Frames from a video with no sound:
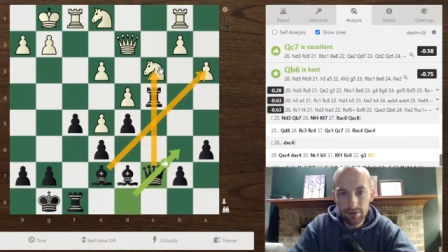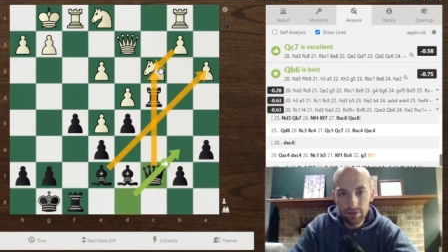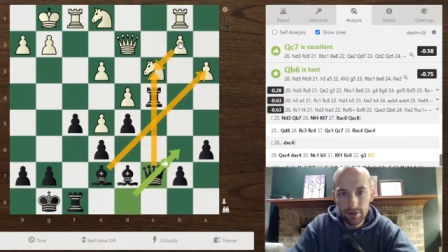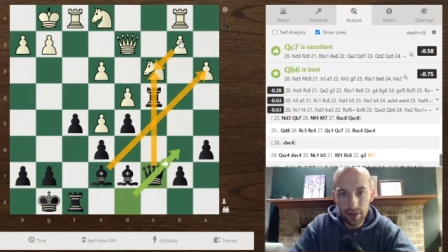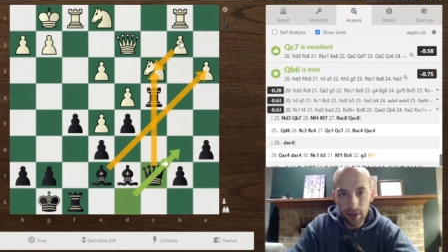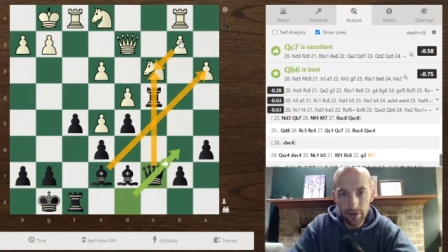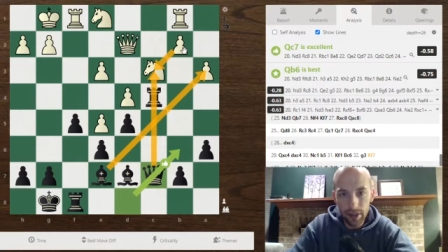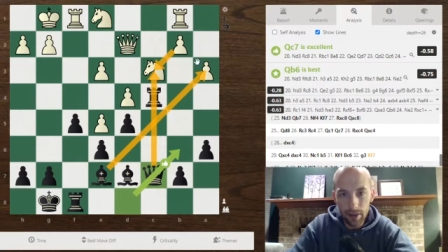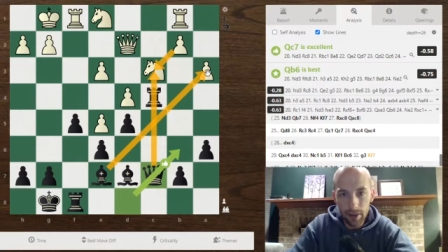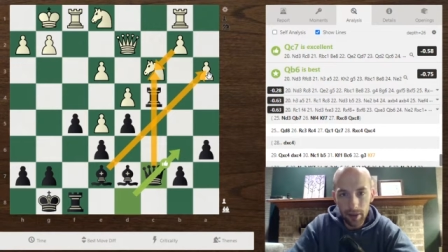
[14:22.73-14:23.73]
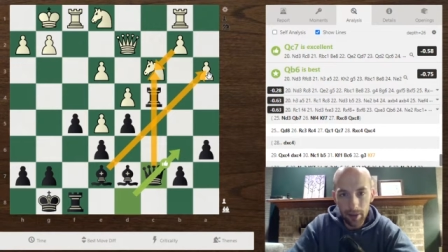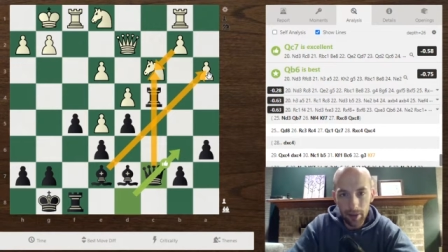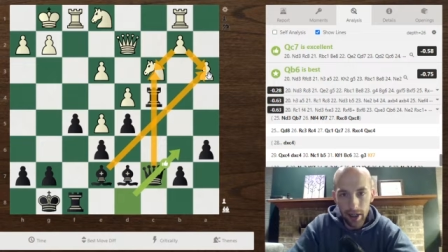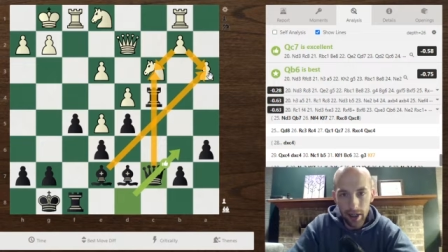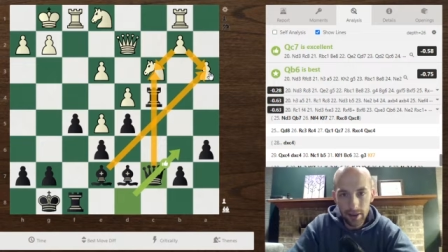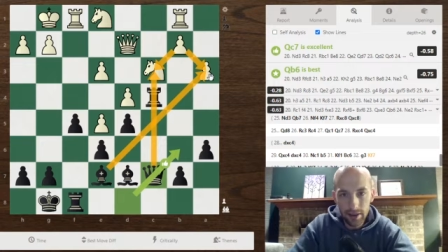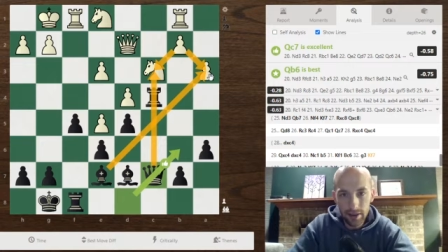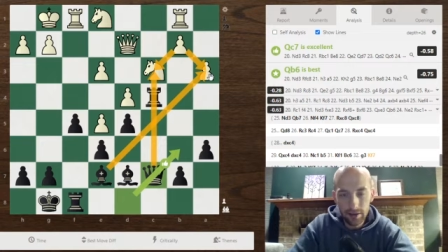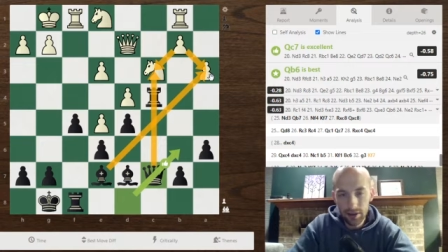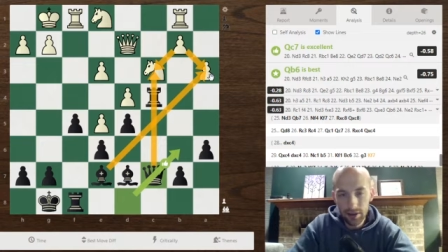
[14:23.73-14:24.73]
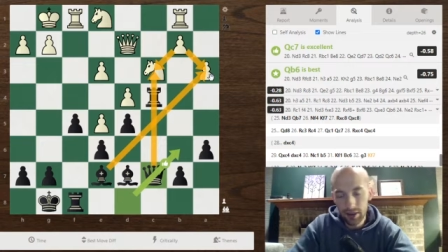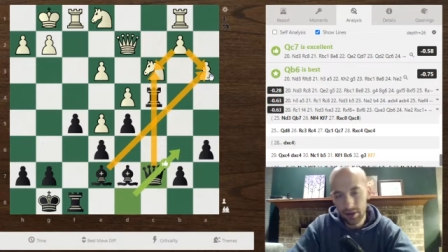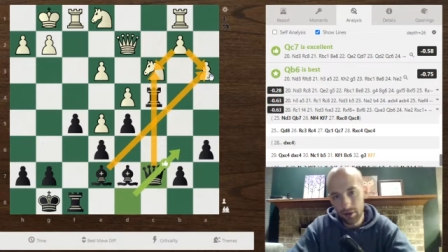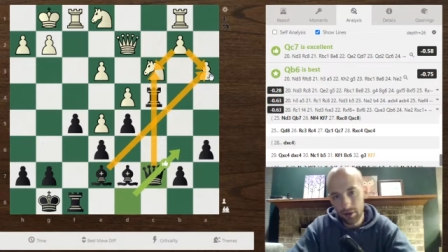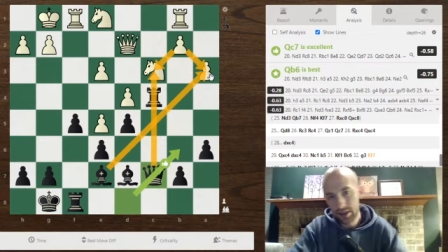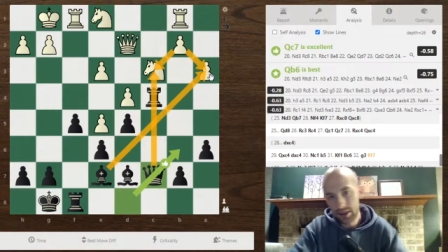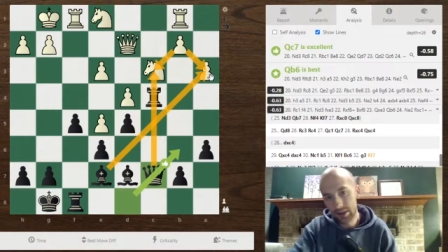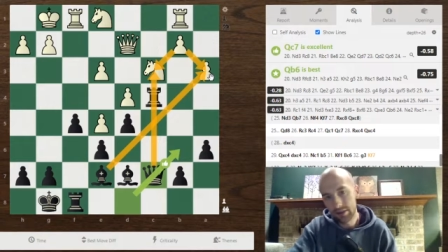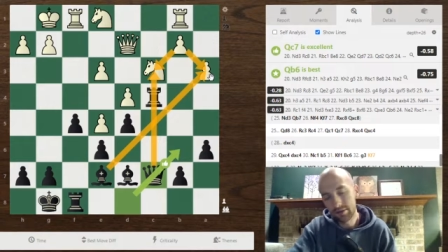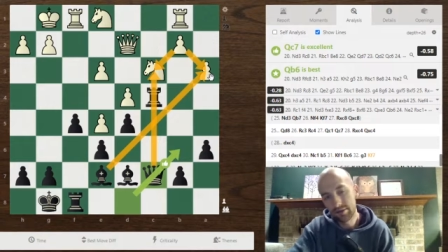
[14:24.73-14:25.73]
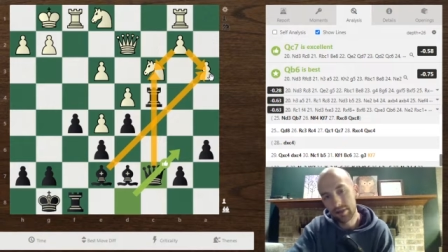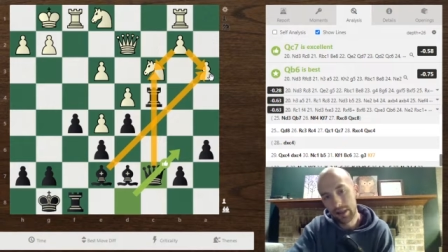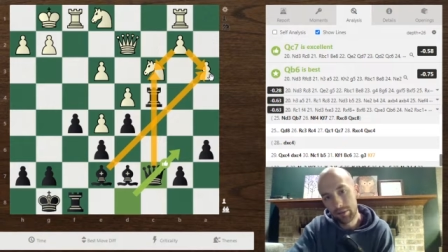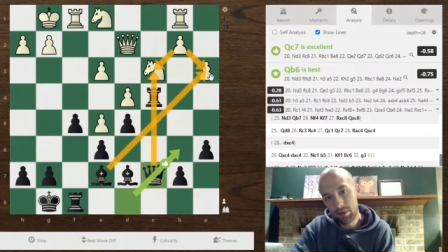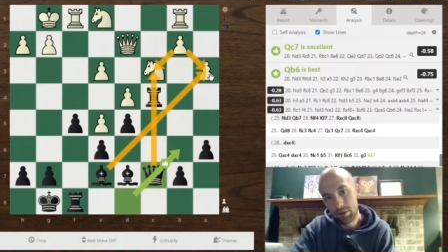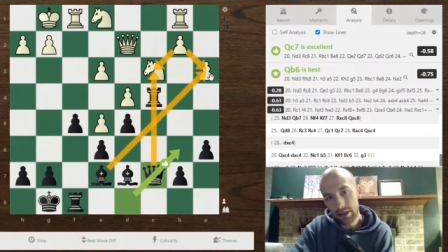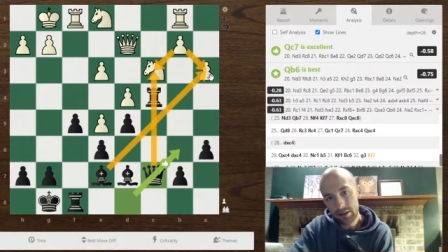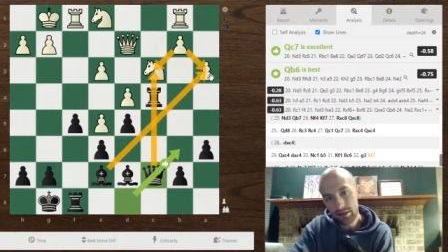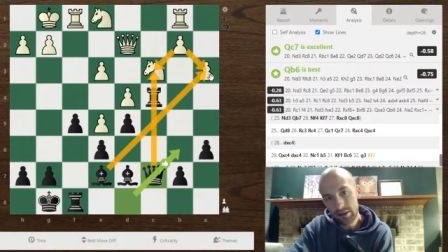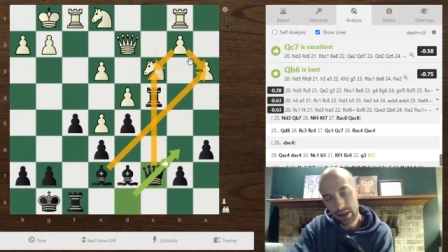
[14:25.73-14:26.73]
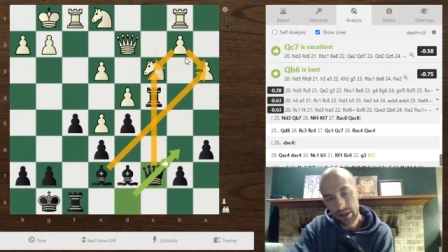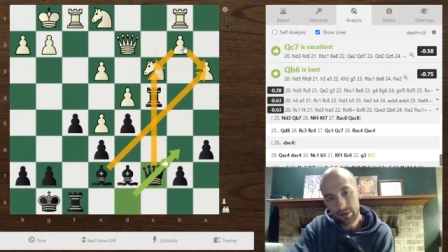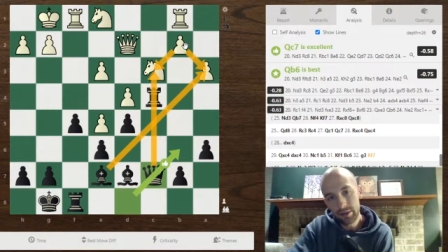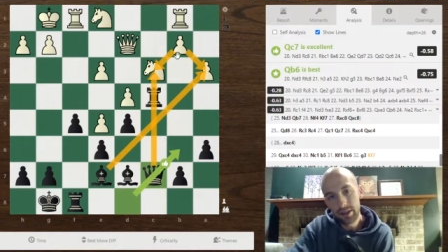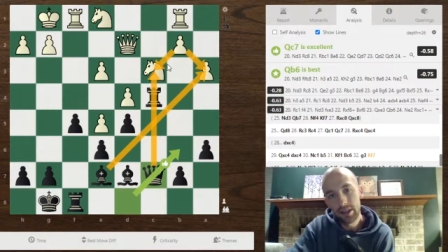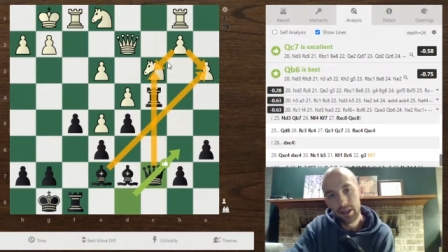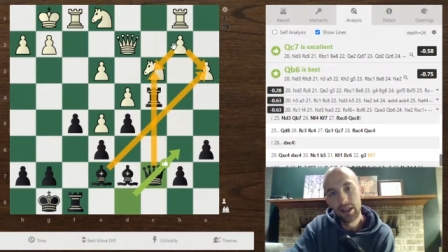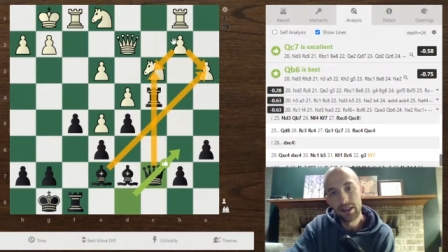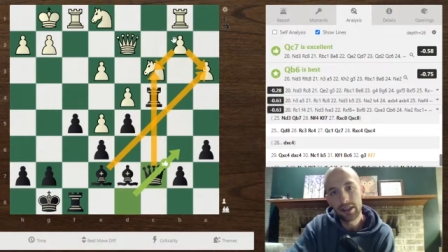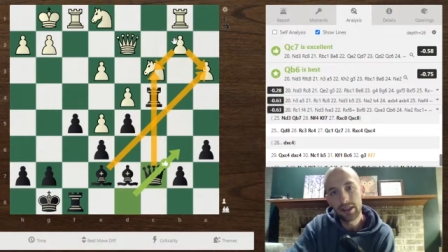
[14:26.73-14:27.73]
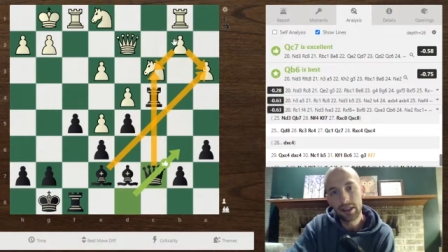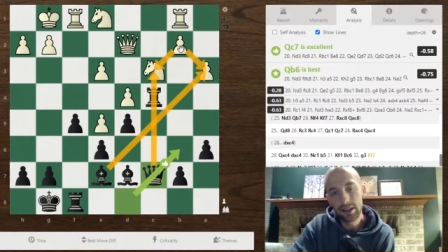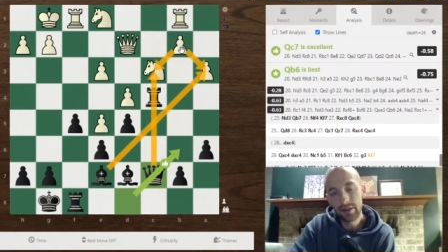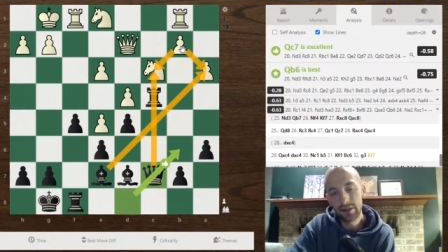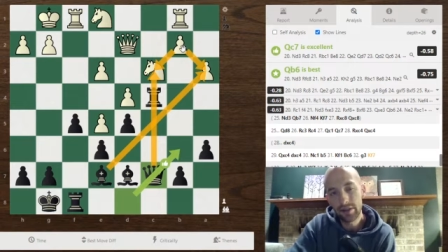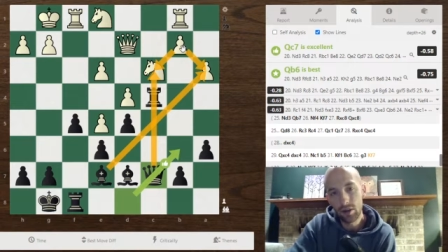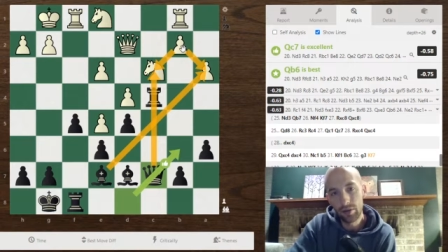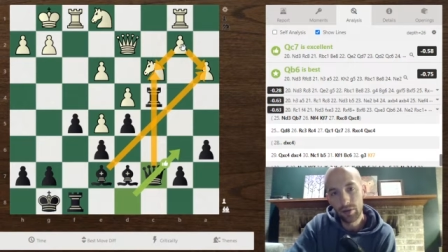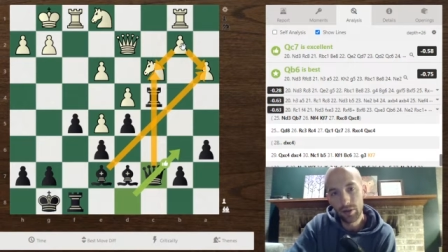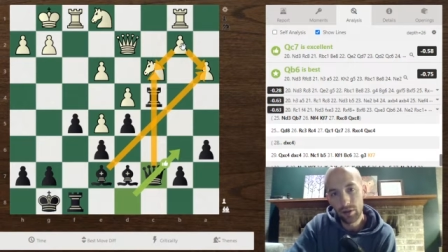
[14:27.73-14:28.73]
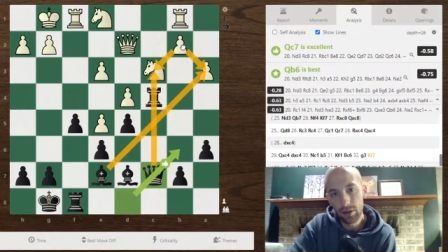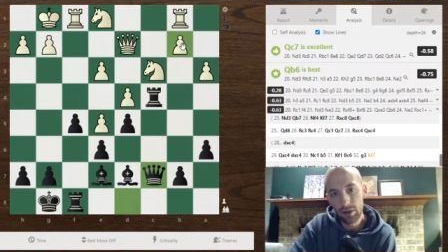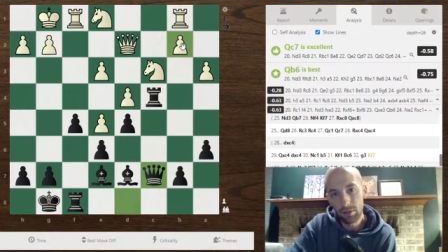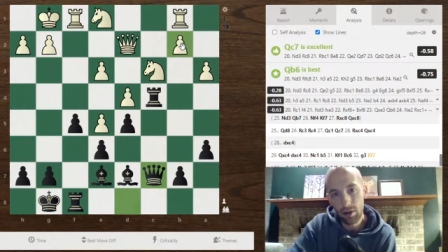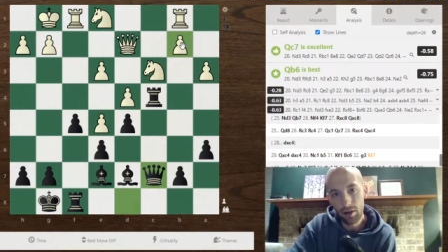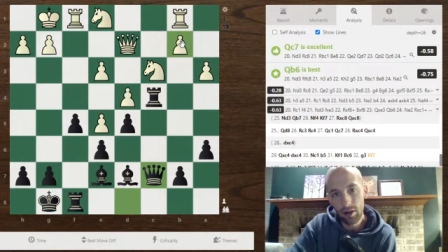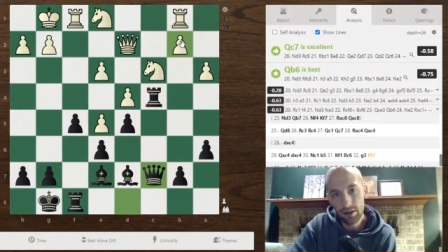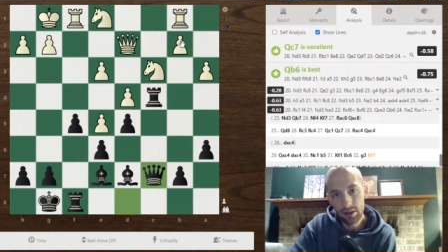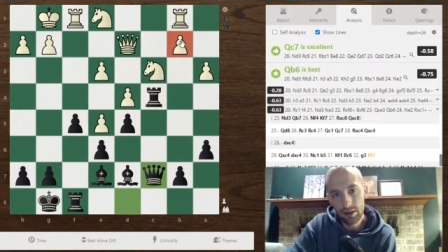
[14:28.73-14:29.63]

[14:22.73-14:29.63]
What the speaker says: tough time in the past just noticing in practical games this idea of an overloaded pawn,